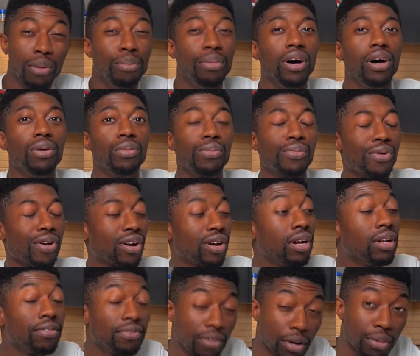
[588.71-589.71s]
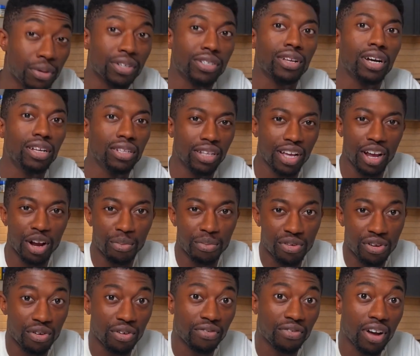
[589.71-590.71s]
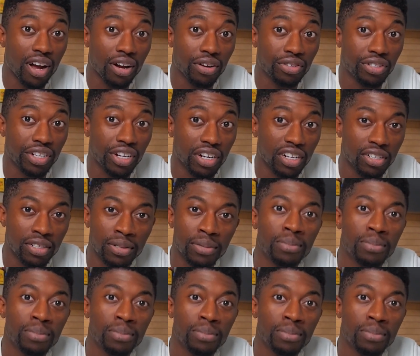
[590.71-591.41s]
but we're gonna focus on the air purifiers here.